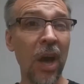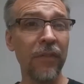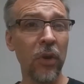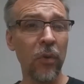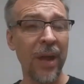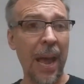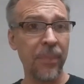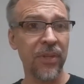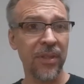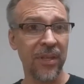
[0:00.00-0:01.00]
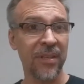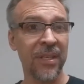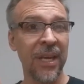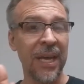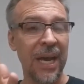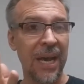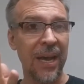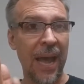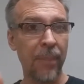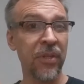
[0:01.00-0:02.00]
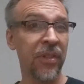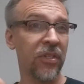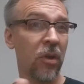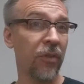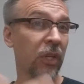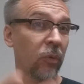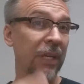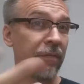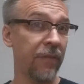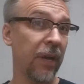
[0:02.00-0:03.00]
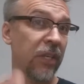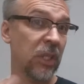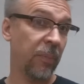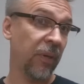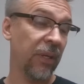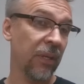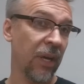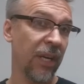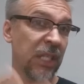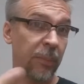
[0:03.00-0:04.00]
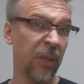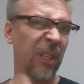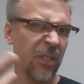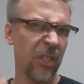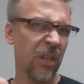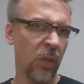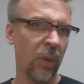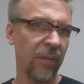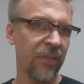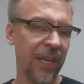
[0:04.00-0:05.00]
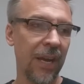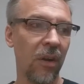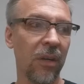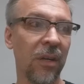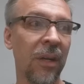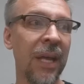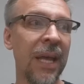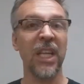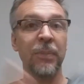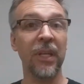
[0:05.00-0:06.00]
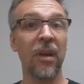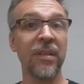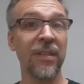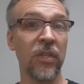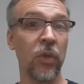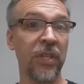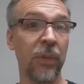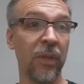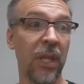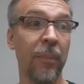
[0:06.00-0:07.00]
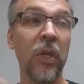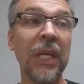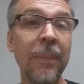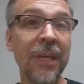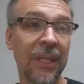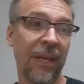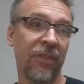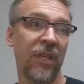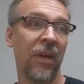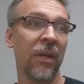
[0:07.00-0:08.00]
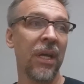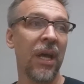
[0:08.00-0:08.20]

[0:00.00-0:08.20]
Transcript: Now, if you don't know what absinthe is, uh, absinthe is called the green fairy spirit. Uh, spirit is just another way of saying alcohol. And it's been long since associated with the bohemian lifestyle.